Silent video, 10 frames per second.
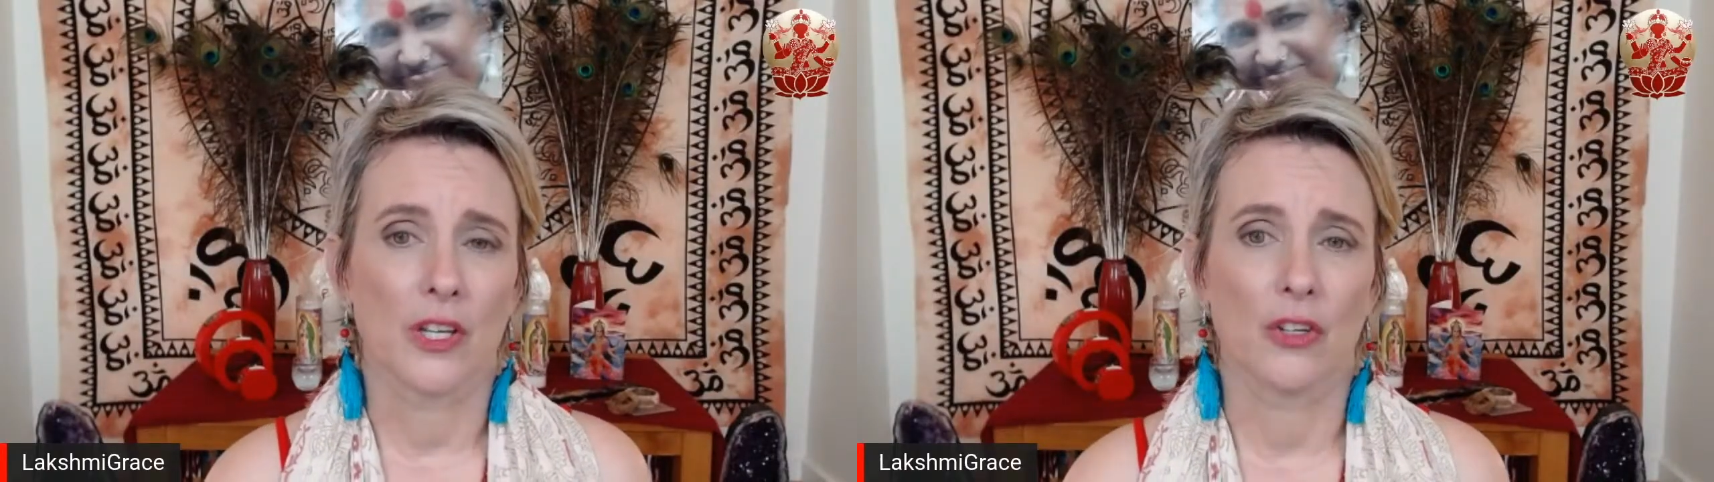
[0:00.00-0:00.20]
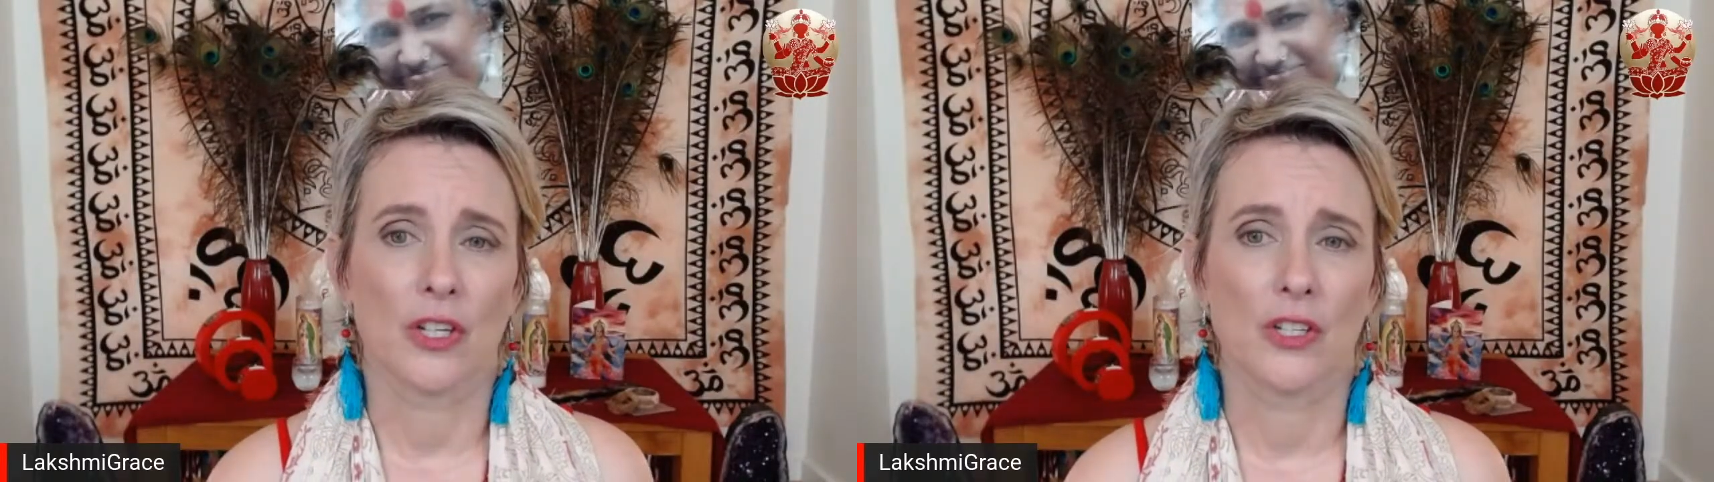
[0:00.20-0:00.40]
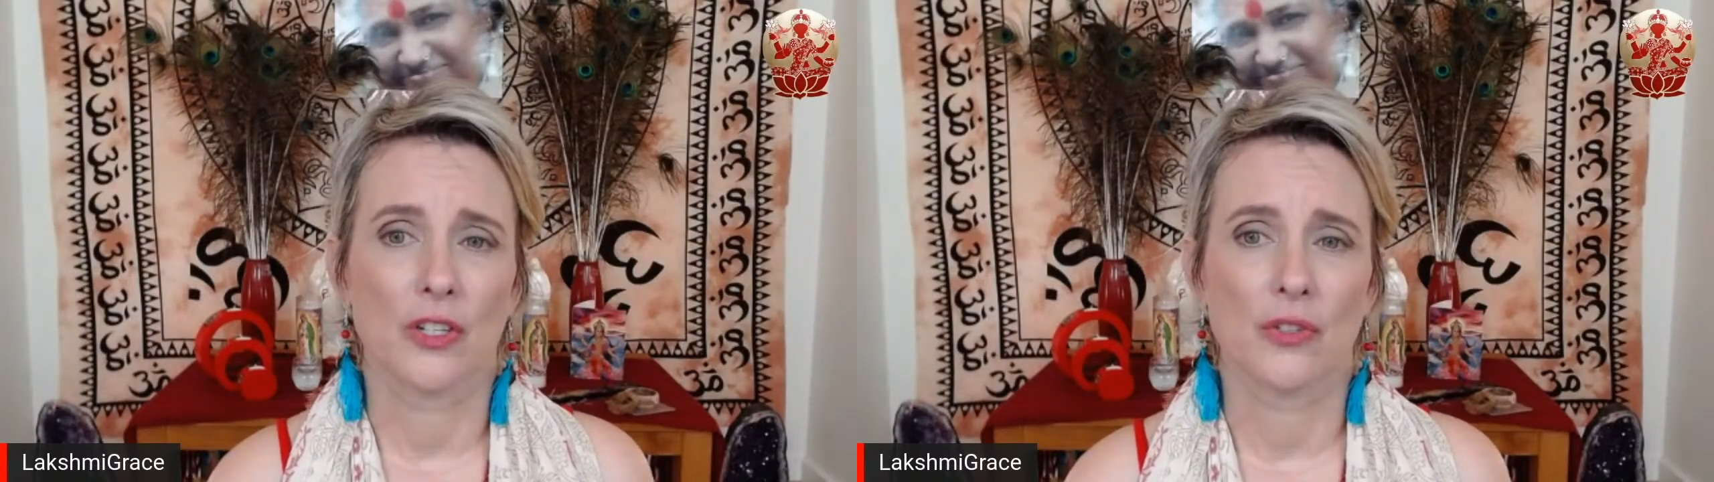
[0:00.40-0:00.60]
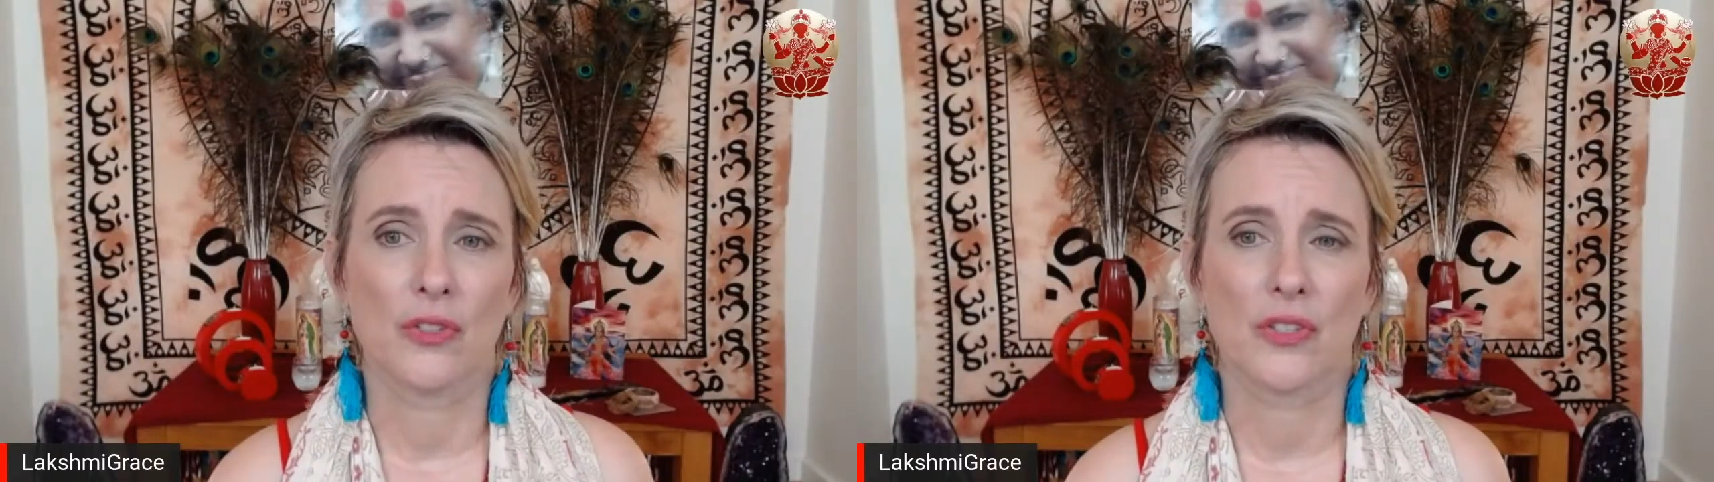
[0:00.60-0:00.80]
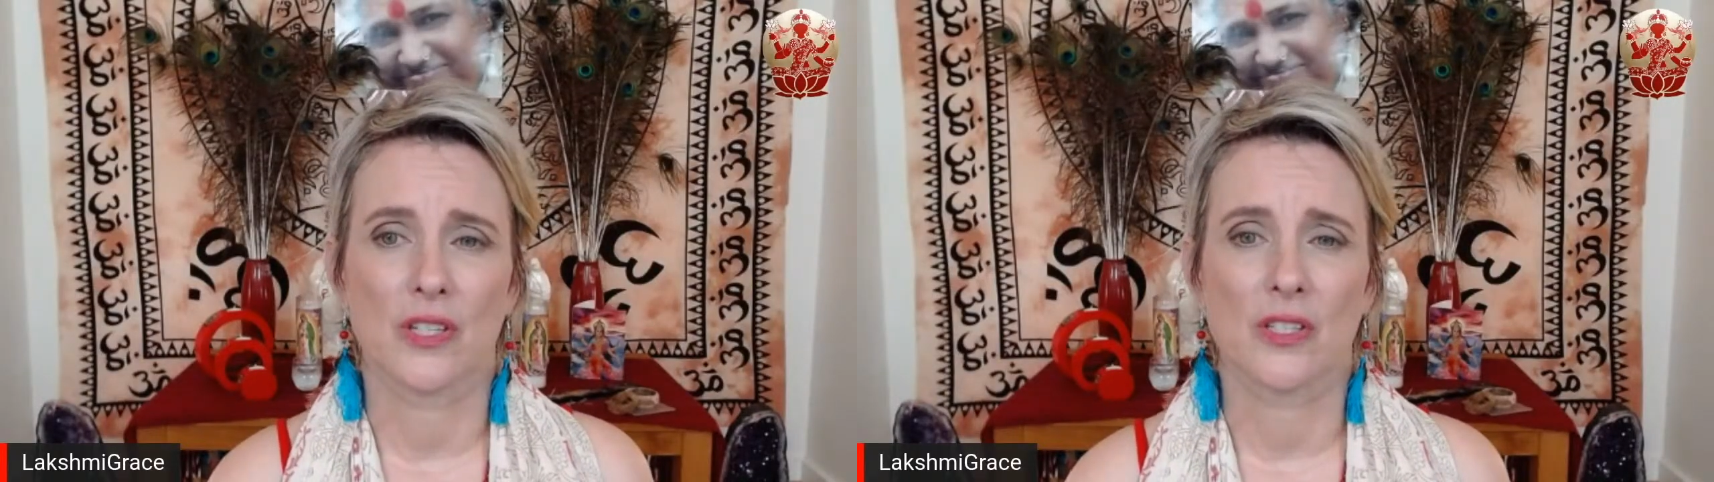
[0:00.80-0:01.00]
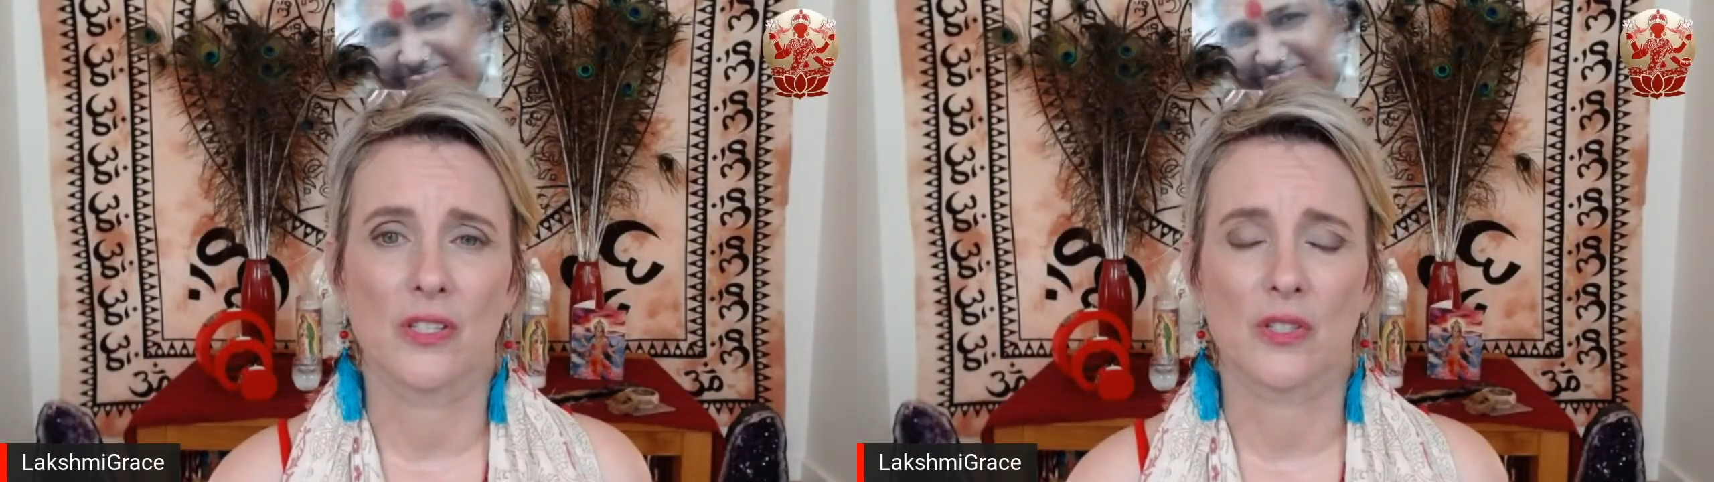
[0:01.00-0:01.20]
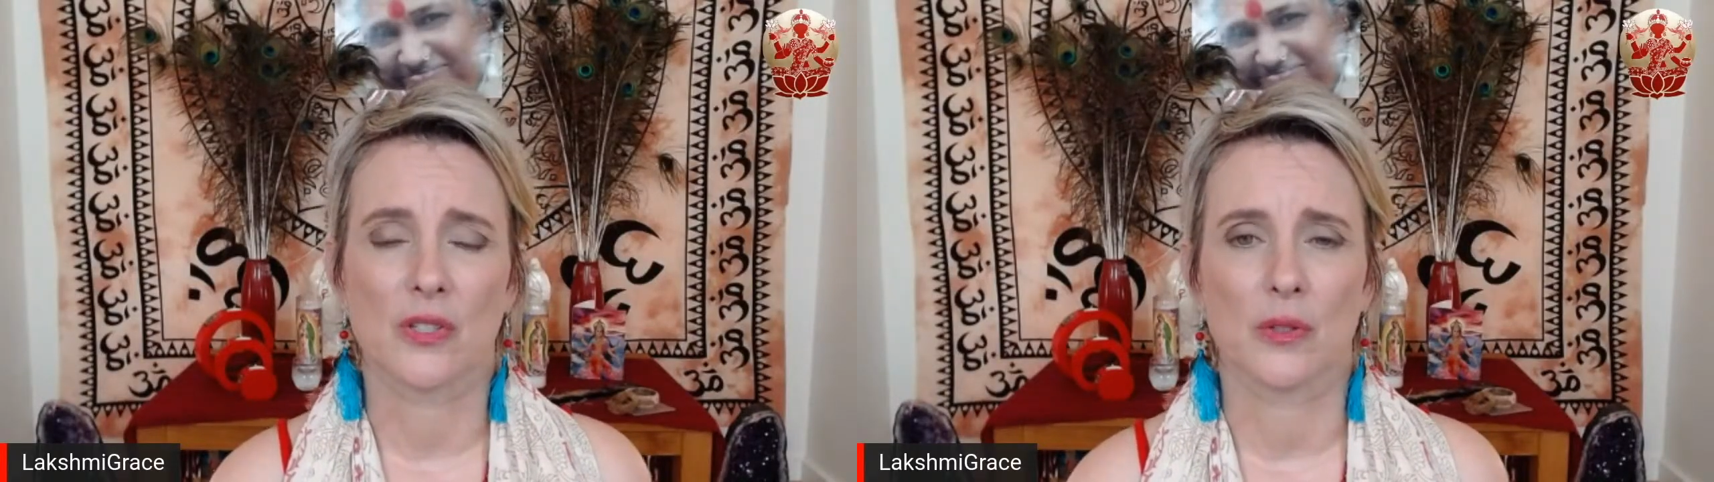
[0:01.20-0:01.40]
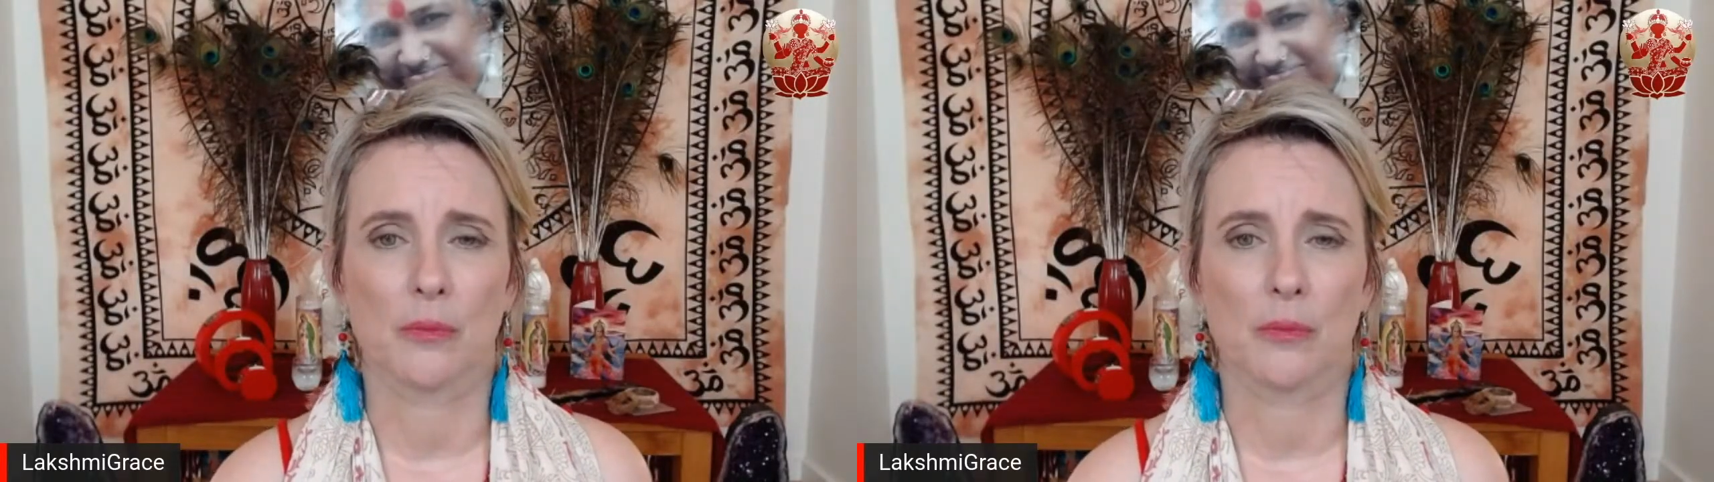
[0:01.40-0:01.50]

You can use this